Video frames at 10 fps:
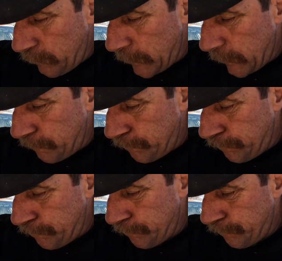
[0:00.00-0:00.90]
But
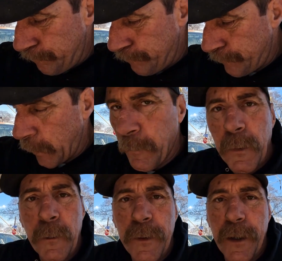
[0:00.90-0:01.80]
I'm
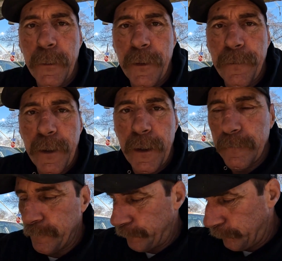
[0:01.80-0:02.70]
bummed out about that
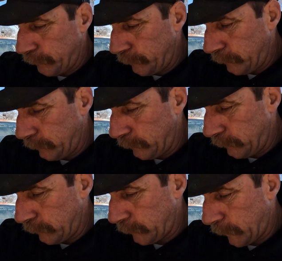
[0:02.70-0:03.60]

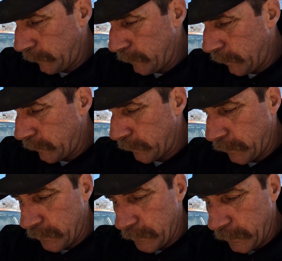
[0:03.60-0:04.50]
because things were
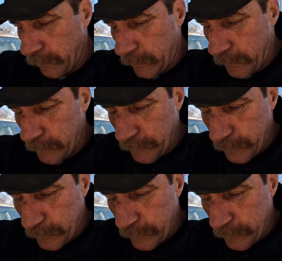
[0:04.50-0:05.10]
going really well.